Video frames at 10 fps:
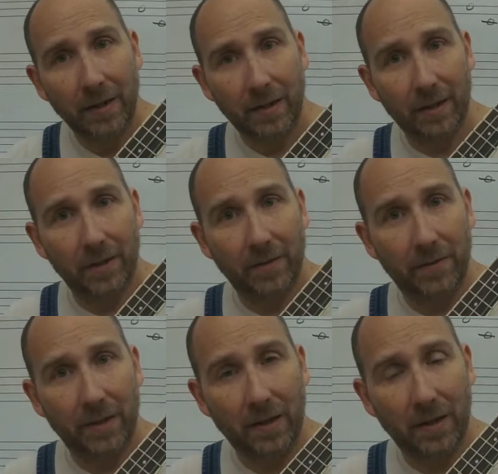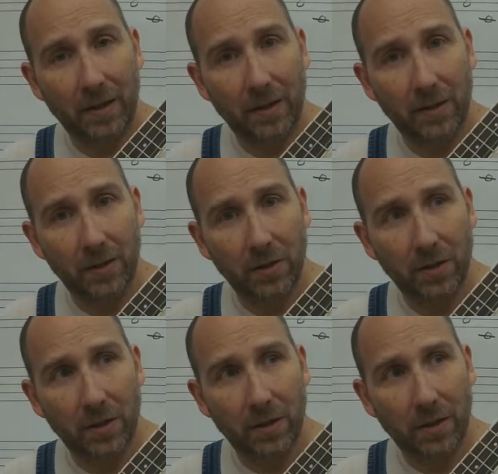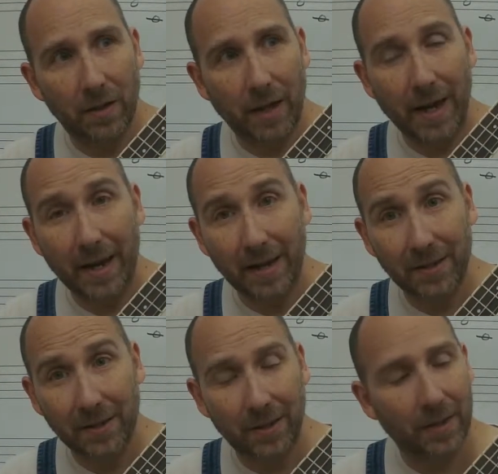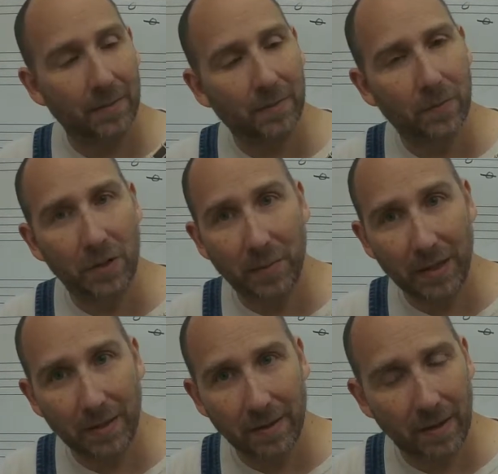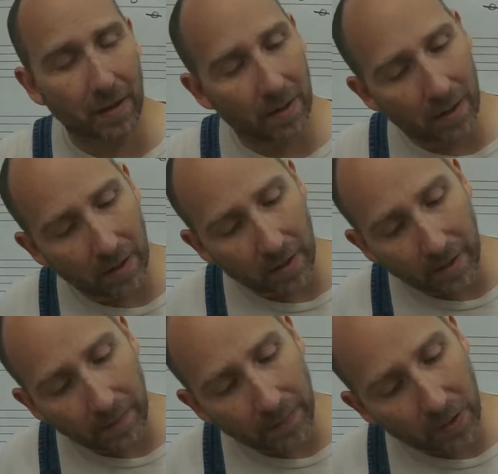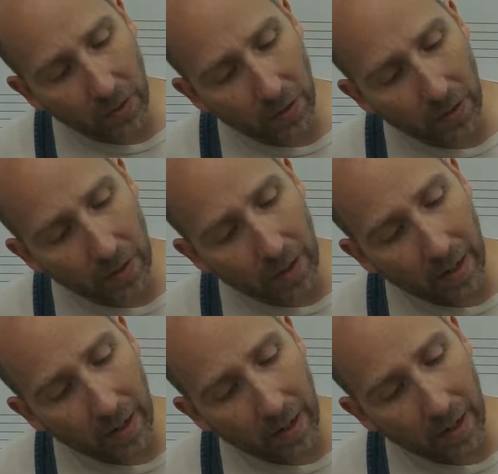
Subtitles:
of the A string, which makes a C. So